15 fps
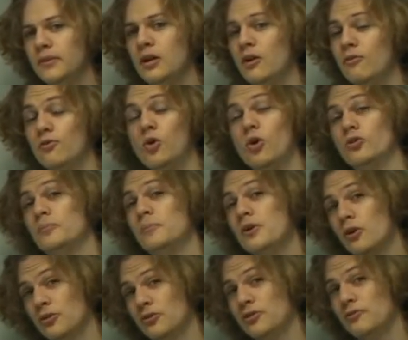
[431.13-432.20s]
Of course,
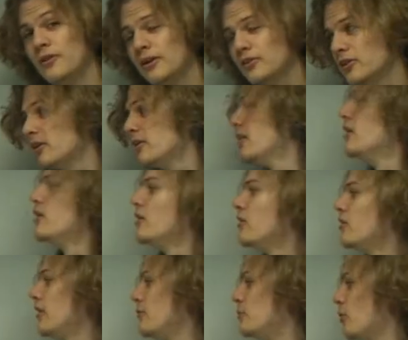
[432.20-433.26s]
because it's a vector,
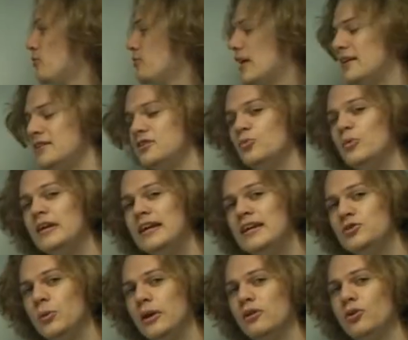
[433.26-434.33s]
in both cases we need
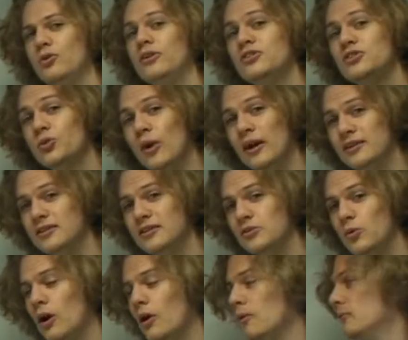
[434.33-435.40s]
to include its direction as
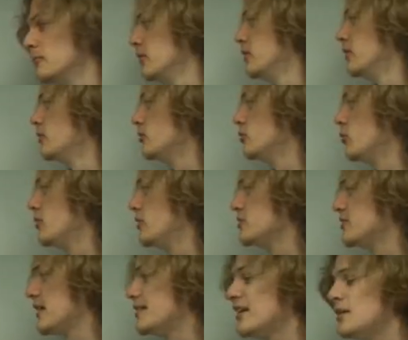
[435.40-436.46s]
well. So we can
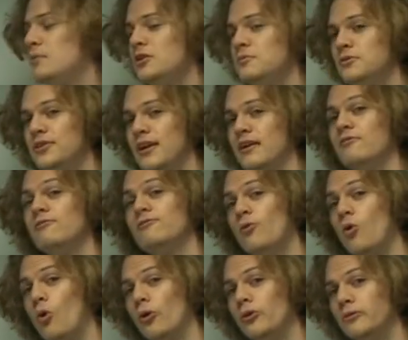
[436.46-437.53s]
say 10 meters per second
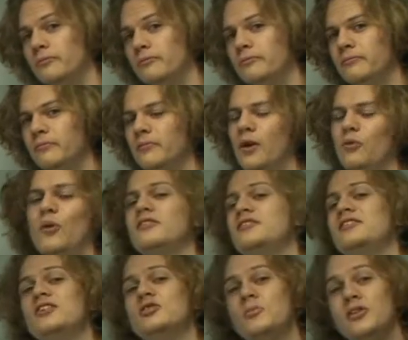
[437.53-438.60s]
forward, otherwise it'd
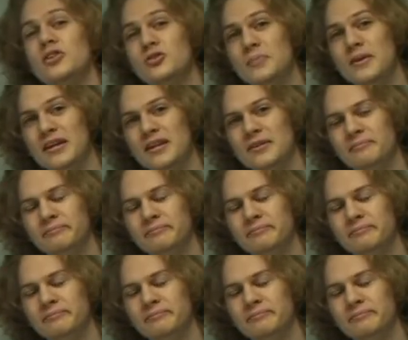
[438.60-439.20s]
just be the speed.